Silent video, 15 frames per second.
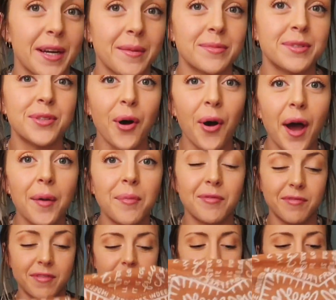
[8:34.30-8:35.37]
I'm so hyped
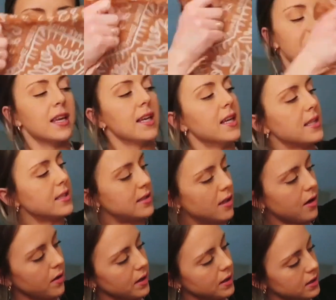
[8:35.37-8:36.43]
for this.
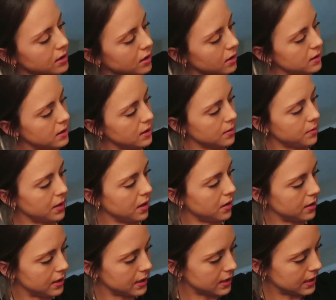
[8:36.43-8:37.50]
So it starts in the middle
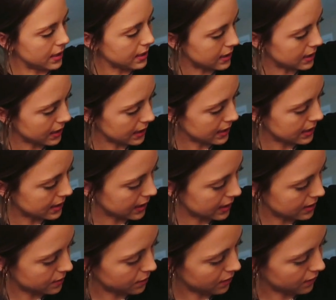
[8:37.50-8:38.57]
and it says, "He
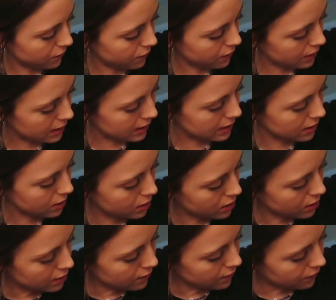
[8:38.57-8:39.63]
sets me free,
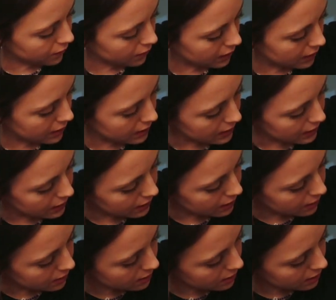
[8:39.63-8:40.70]
free
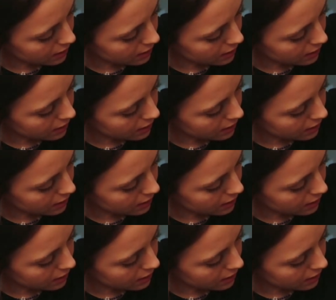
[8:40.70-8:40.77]
indeed.